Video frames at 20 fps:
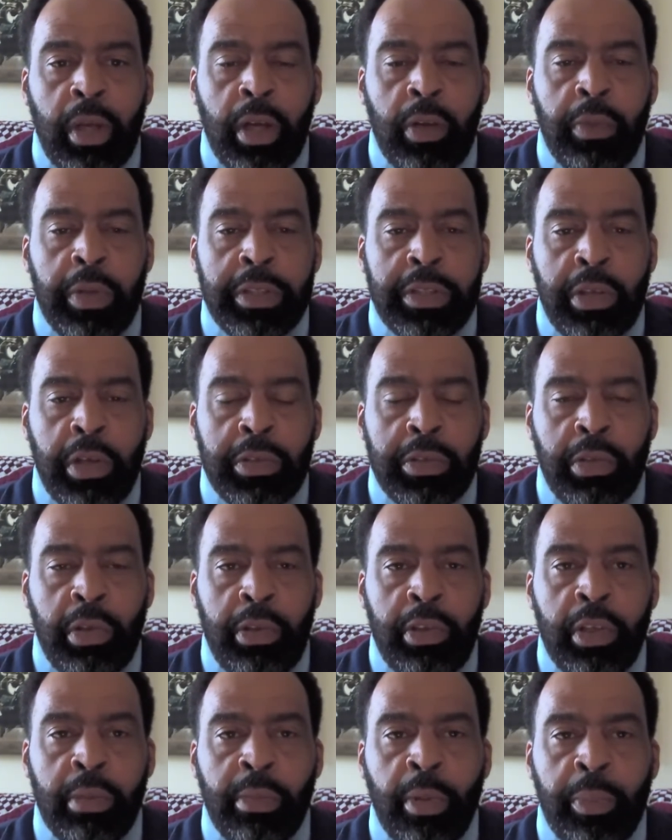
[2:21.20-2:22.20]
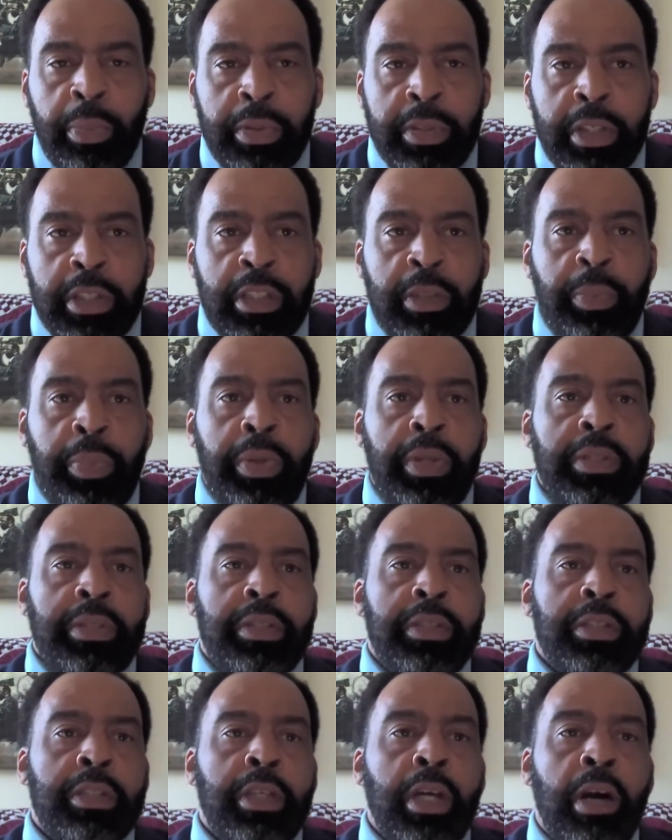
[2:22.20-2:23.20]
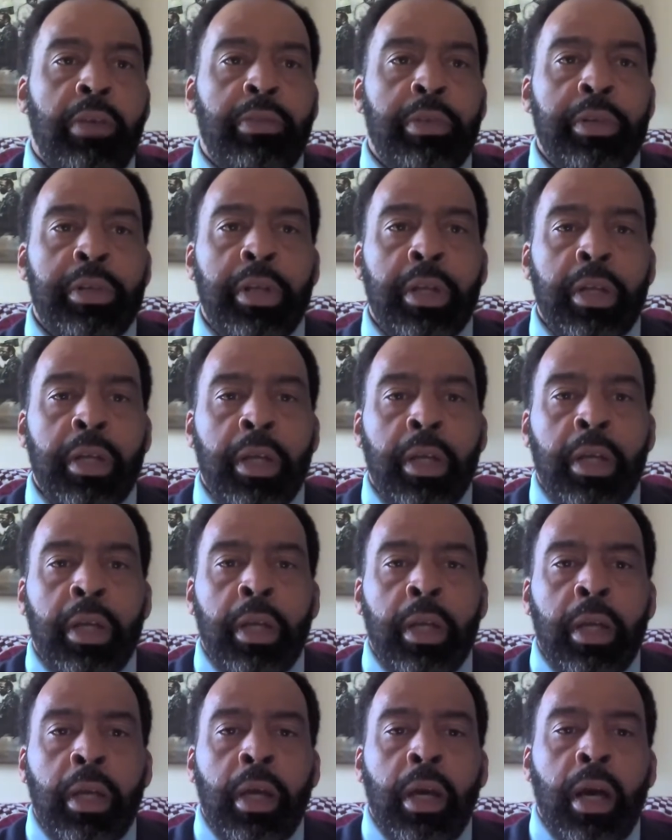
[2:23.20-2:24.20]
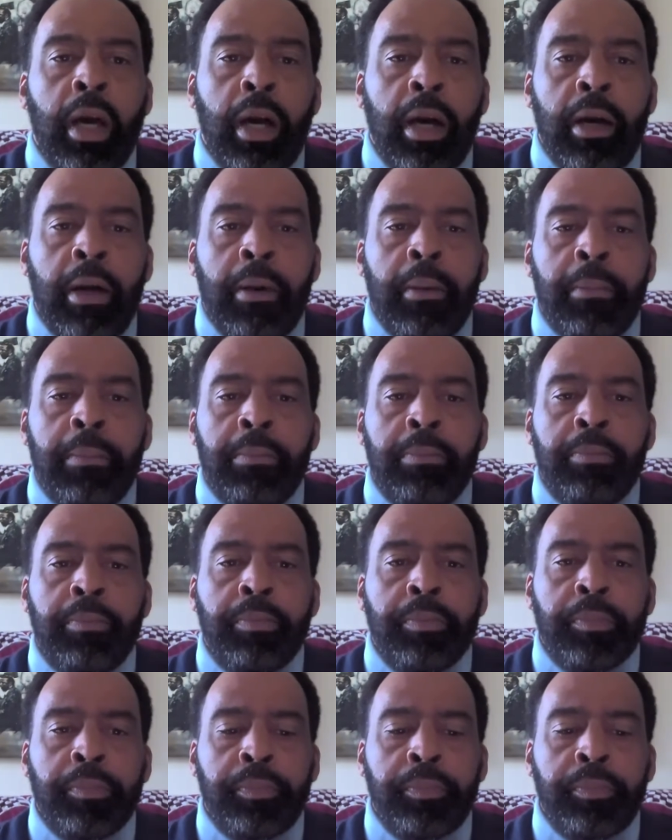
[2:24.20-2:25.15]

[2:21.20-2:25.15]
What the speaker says: research on human participants is governed um,